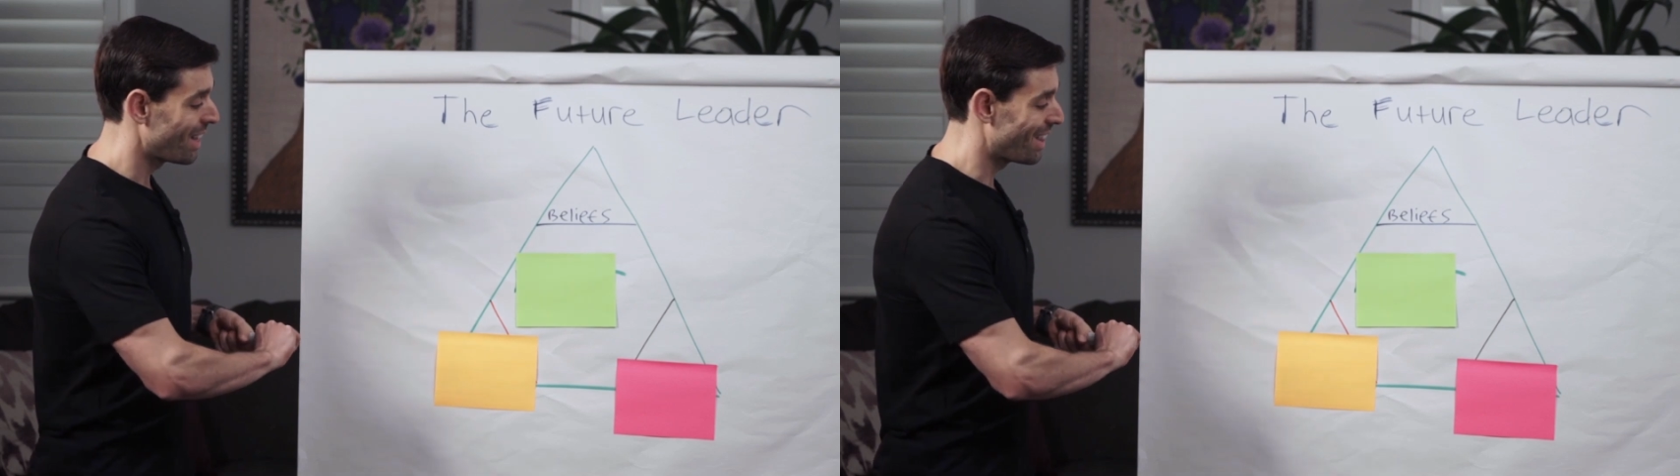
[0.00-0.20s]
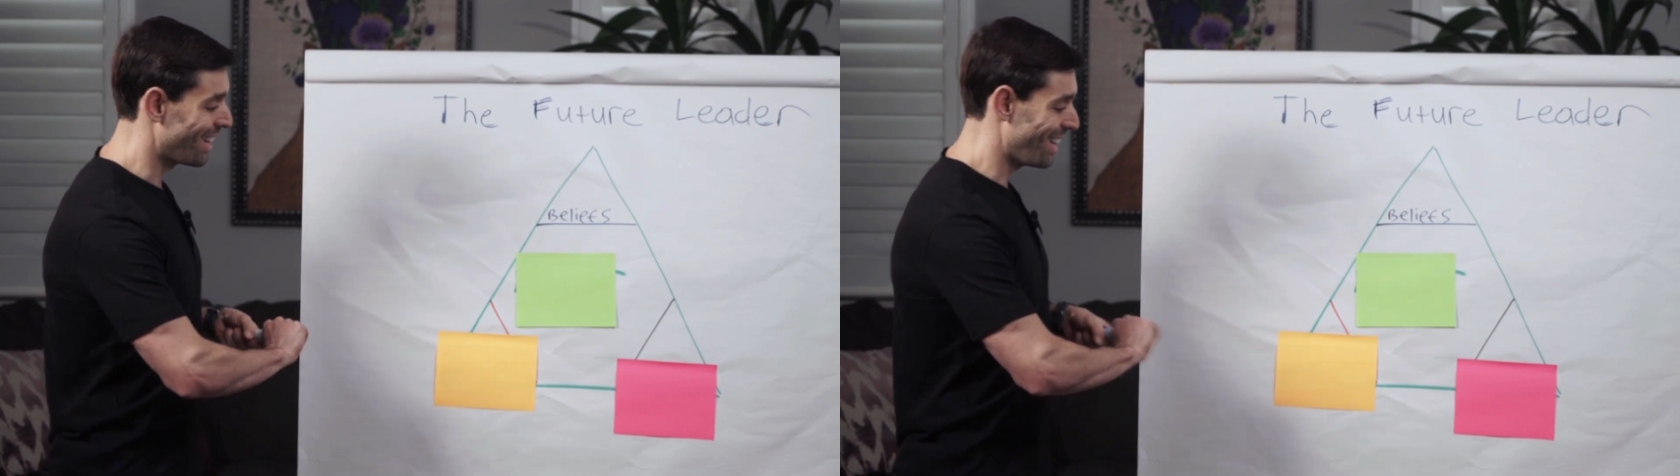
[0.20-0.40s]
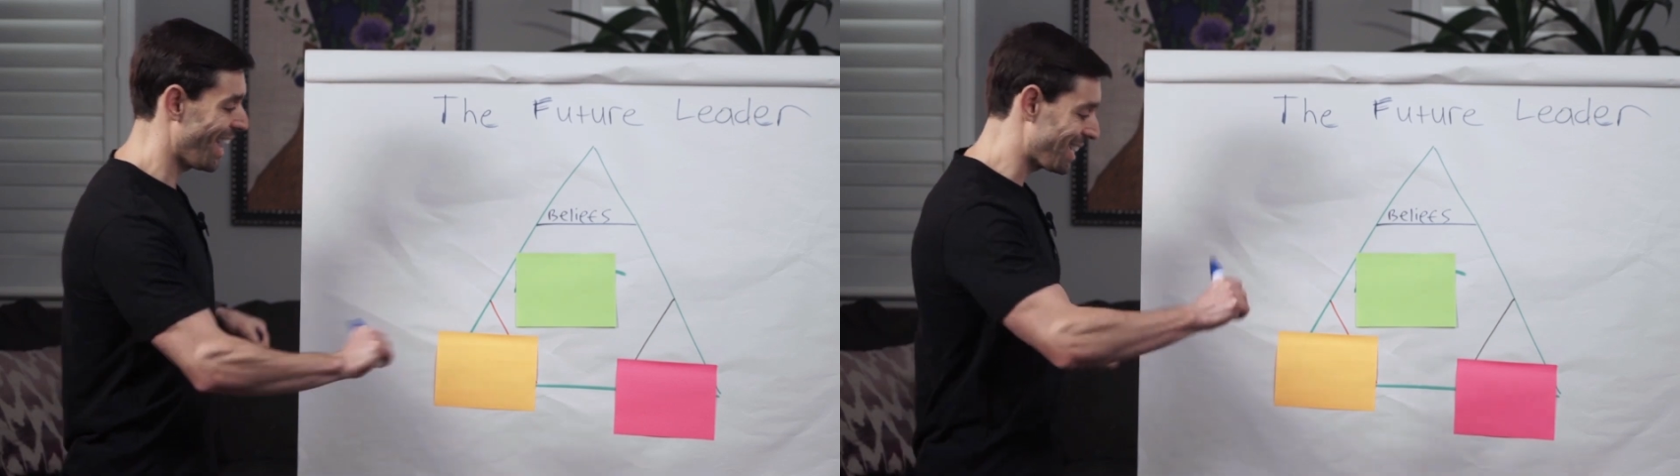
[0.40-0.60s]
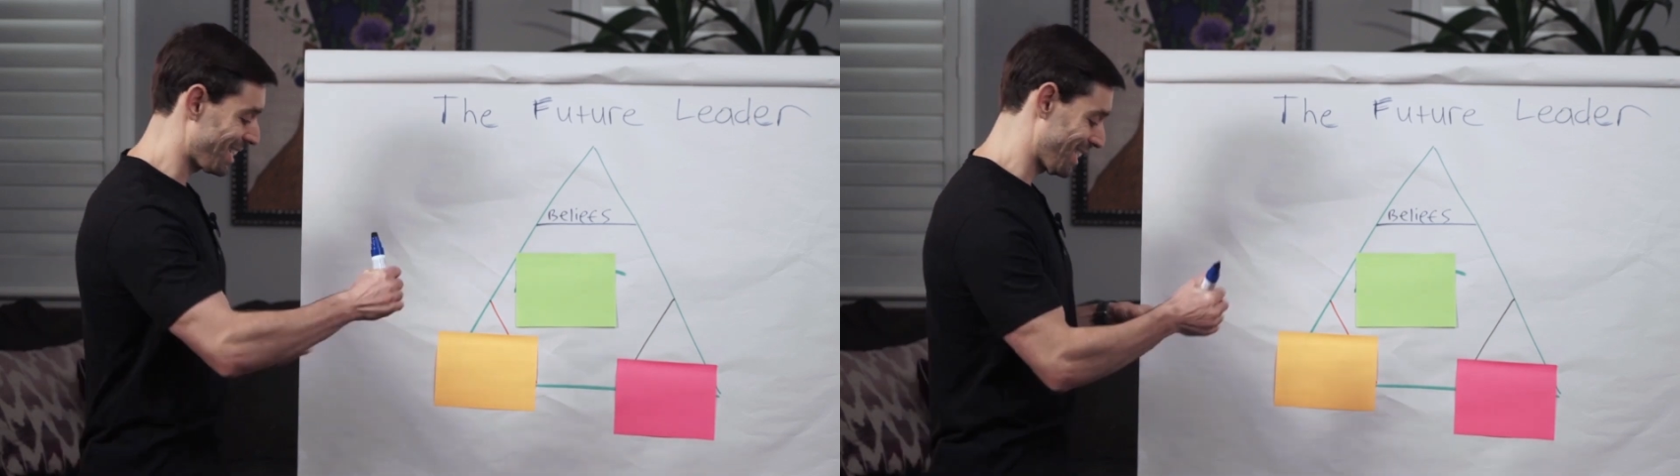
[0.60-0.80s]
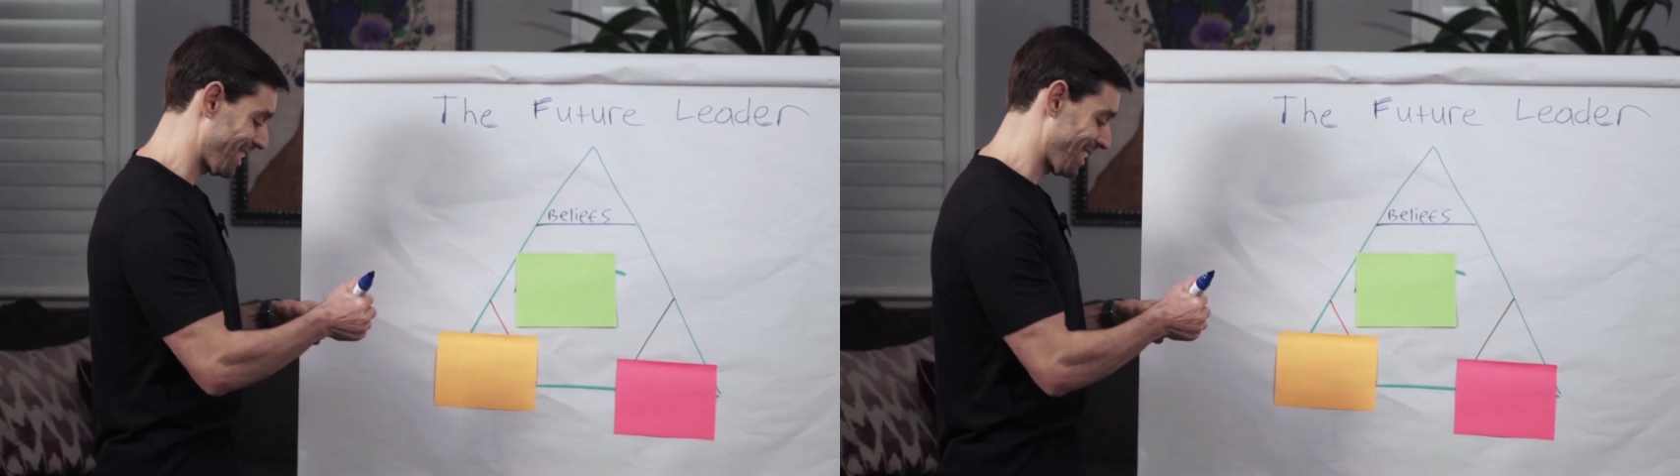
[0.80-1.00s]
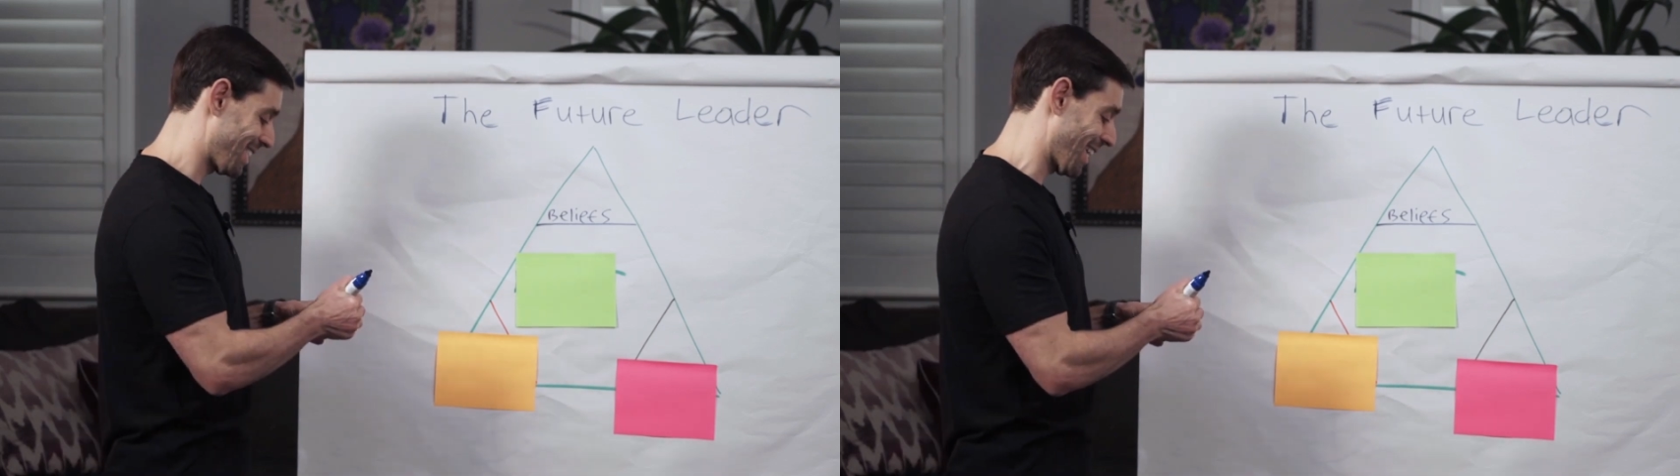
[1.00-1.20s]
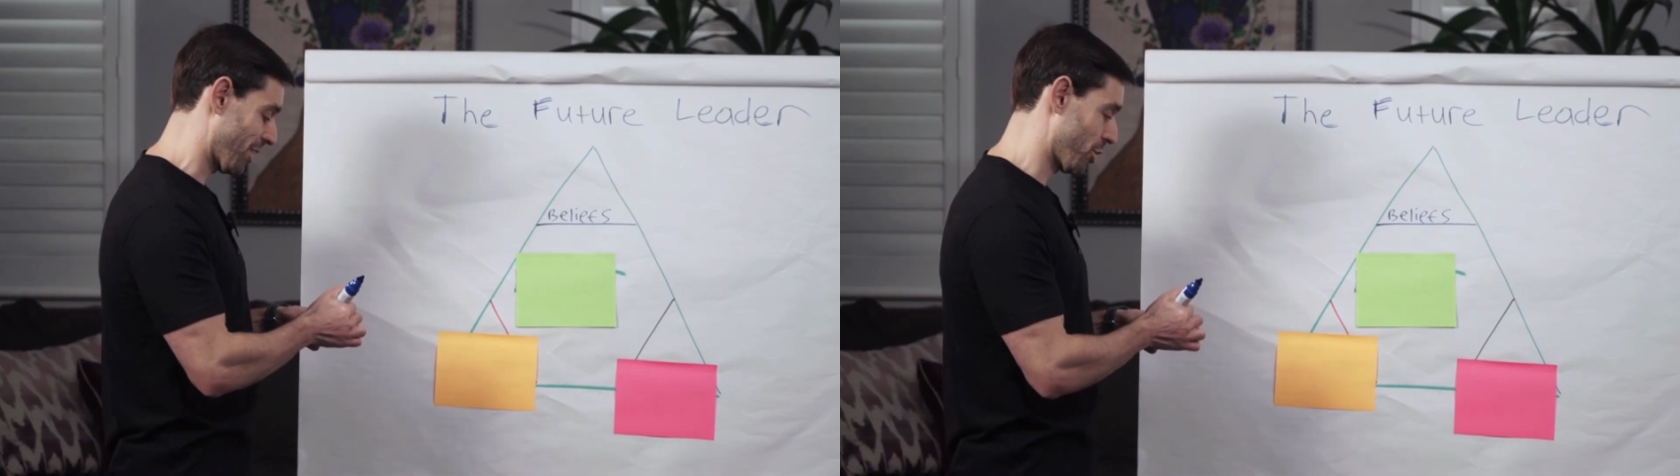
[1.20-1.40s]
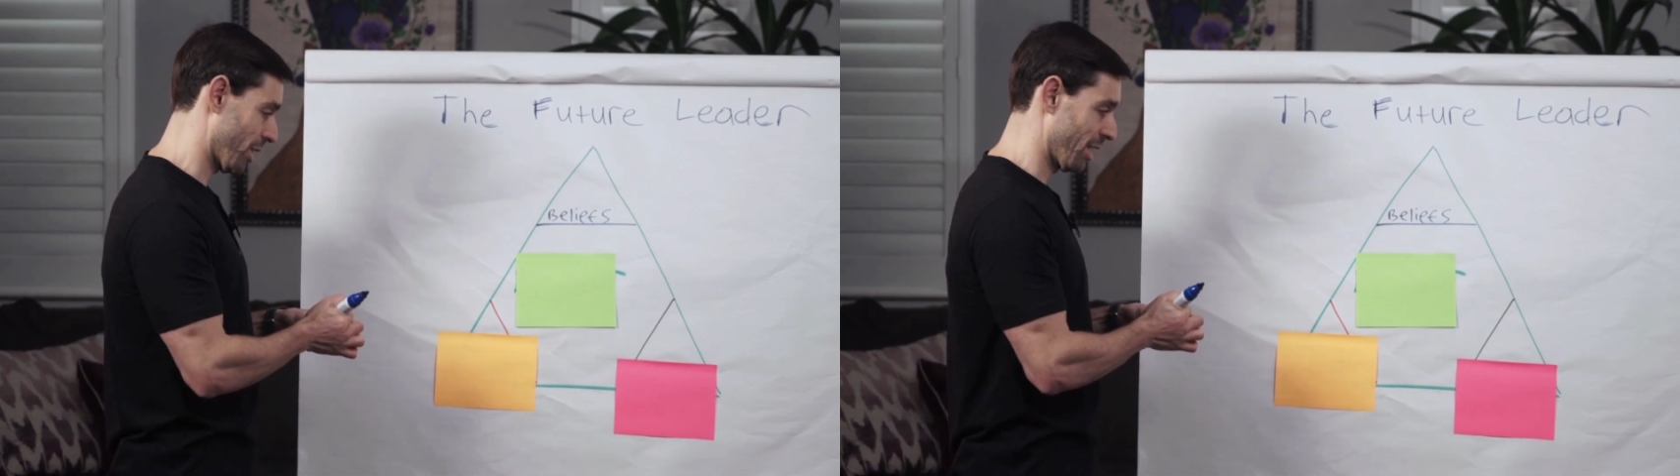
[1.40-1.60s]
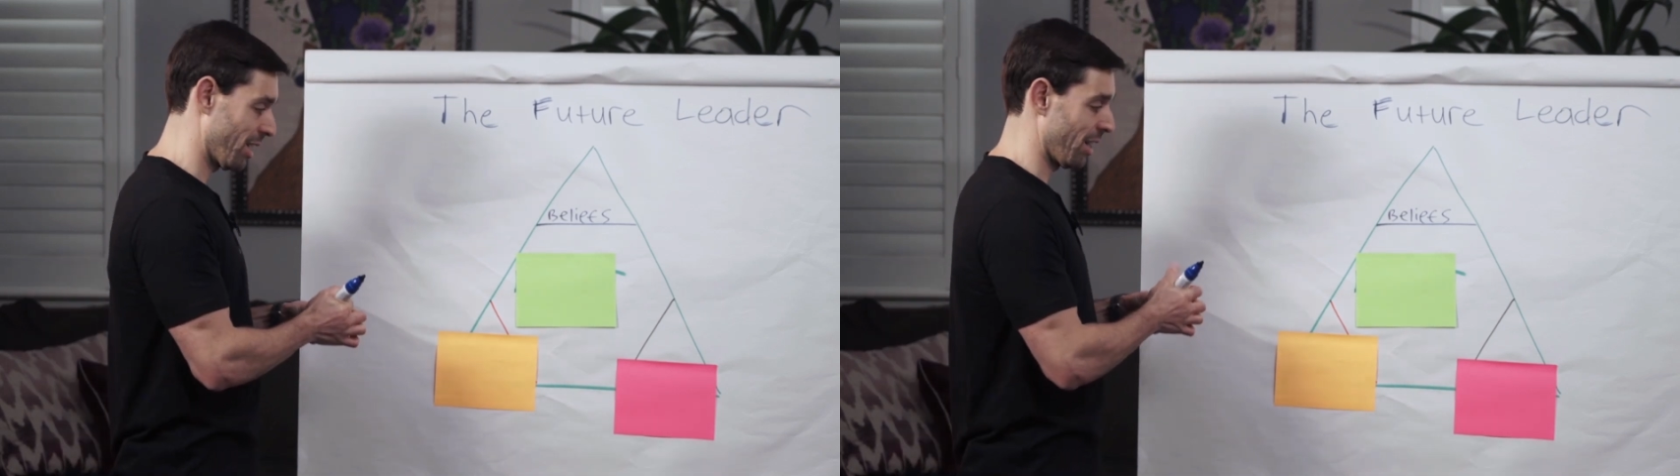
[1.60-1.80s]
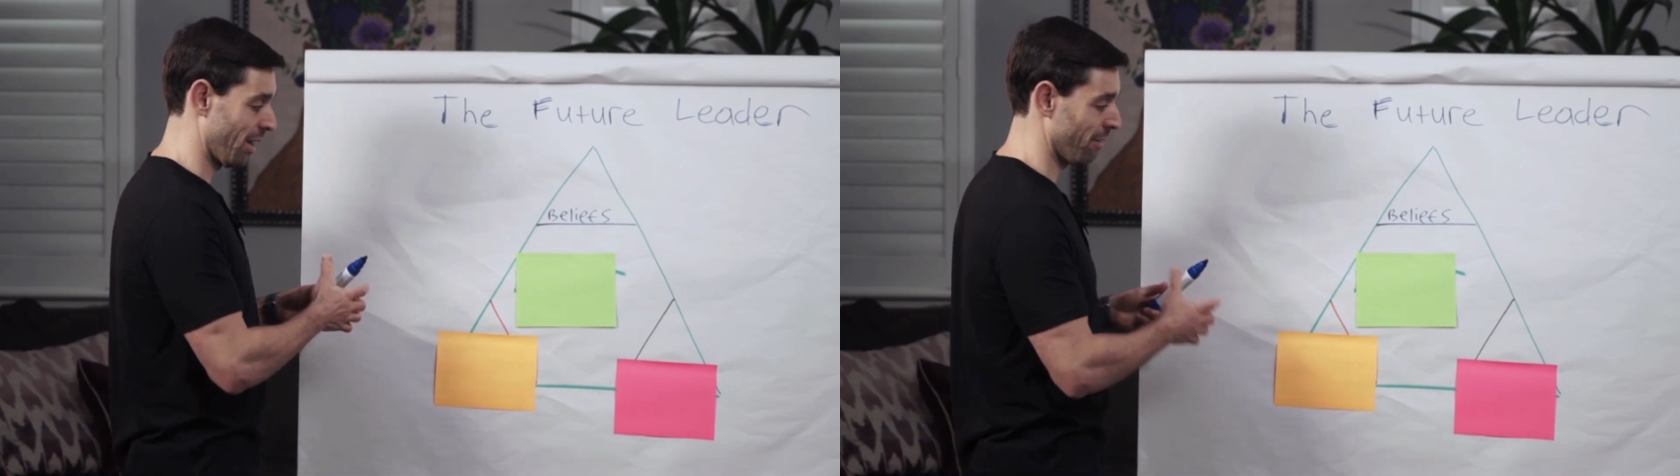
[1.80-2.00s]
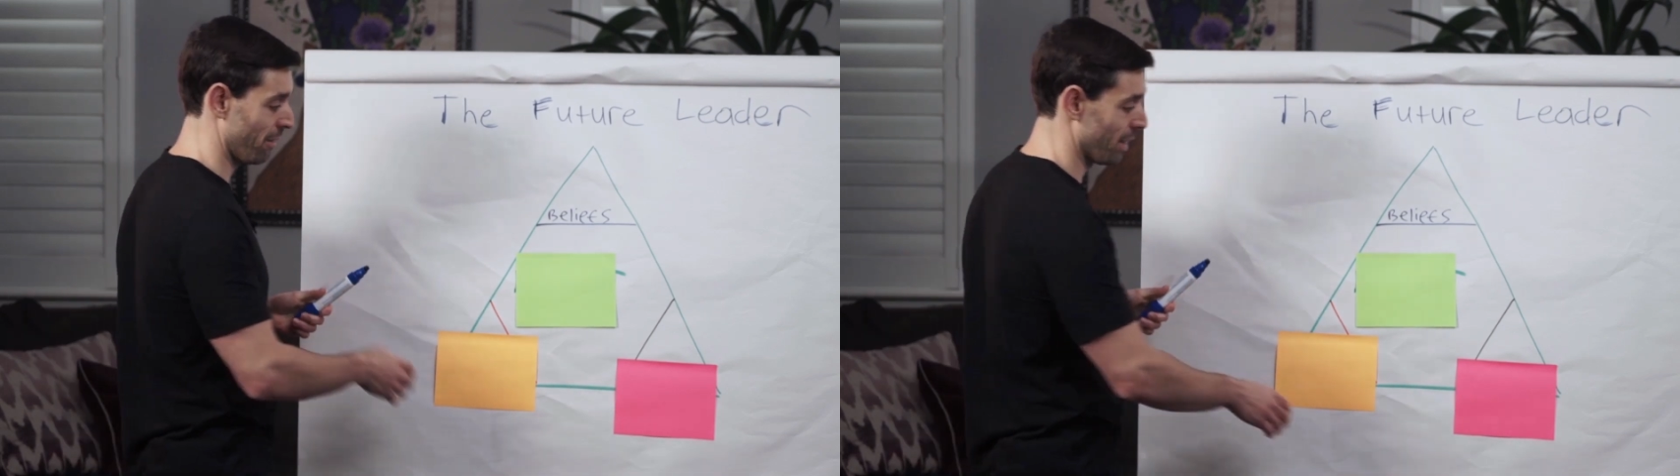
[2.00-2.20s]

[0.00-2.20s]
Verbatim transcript: the next section of